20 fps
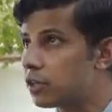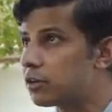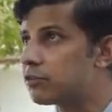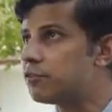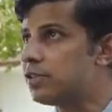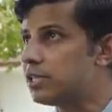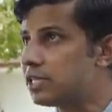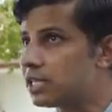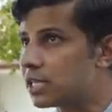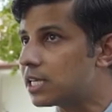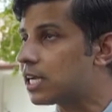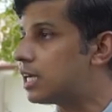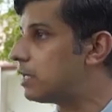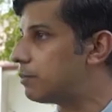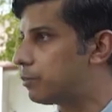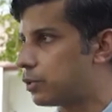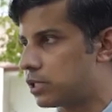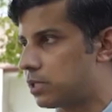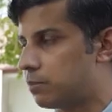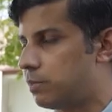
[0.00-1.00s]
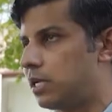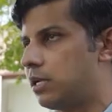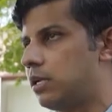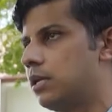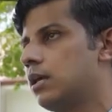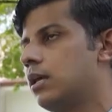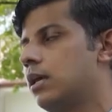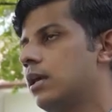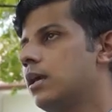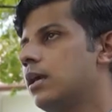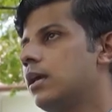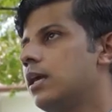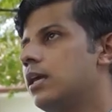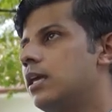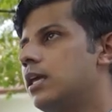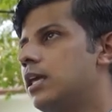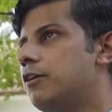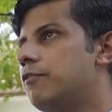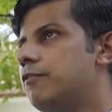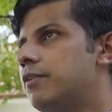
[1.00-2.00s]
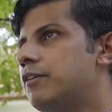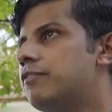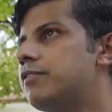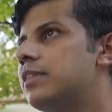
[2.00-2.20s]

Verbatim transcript: not physically possible if,